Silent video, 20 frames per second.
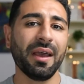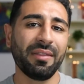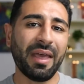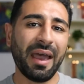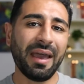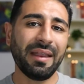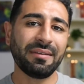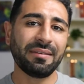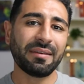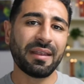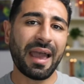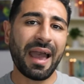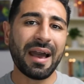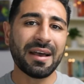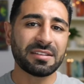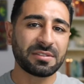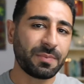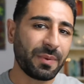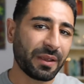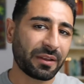That
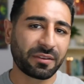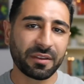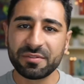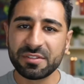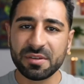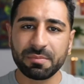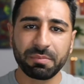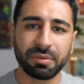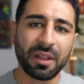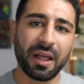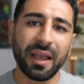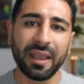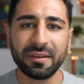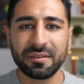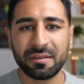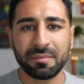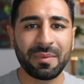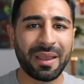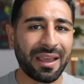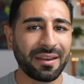aspect of supply
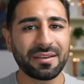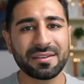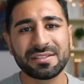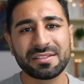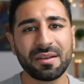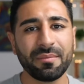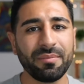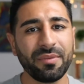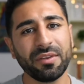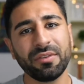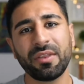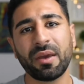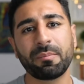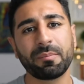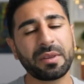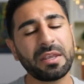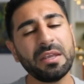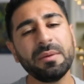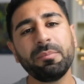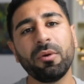and demand is something that
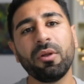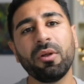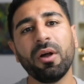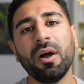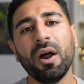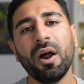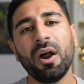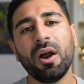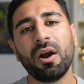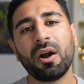people